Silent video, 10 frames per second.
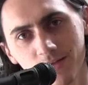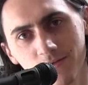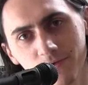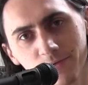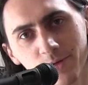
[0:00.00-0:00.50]

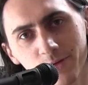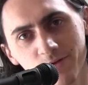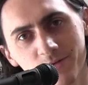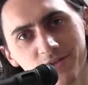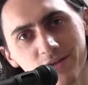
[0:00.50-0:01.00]
If you're familiar
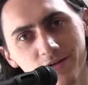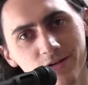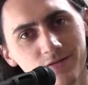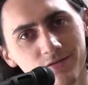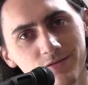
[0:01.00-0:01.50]
with music
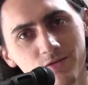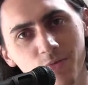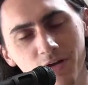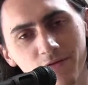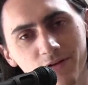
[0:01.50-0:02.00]
theory, you
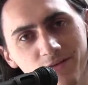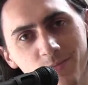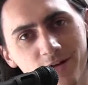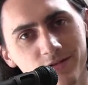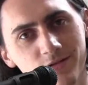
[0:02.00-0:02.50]
may have heard of the
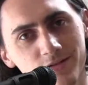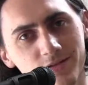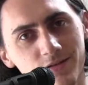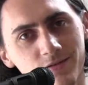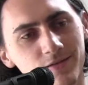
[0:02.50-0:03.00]
pentatonic
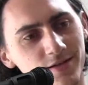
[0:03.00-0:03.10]
scale.